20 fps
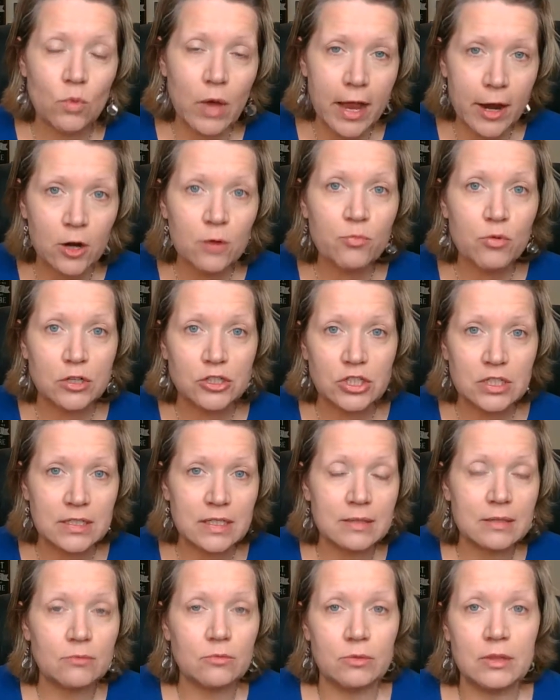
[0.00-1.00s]

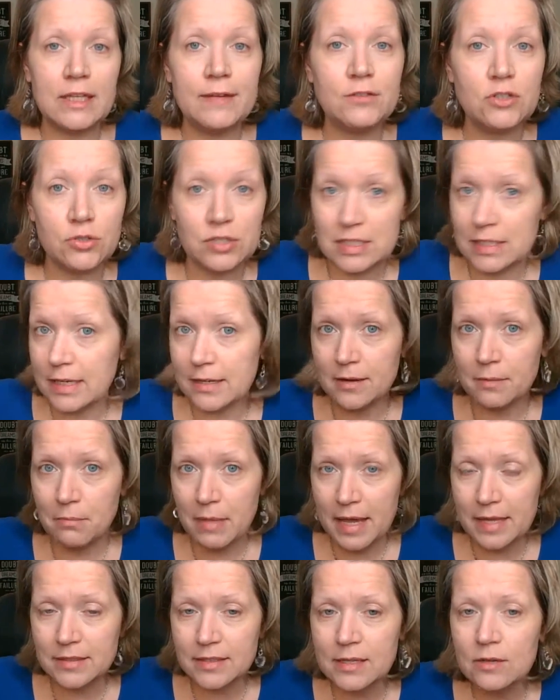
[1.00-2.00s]
airbrushing leaves your skin
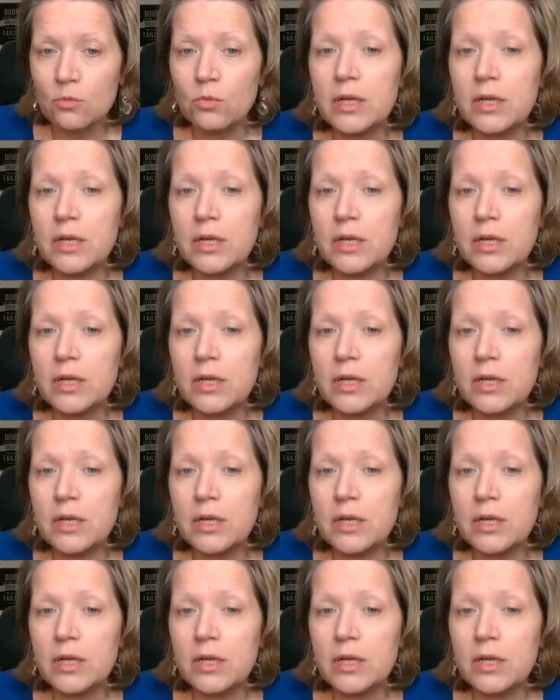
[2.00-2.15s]
amazing.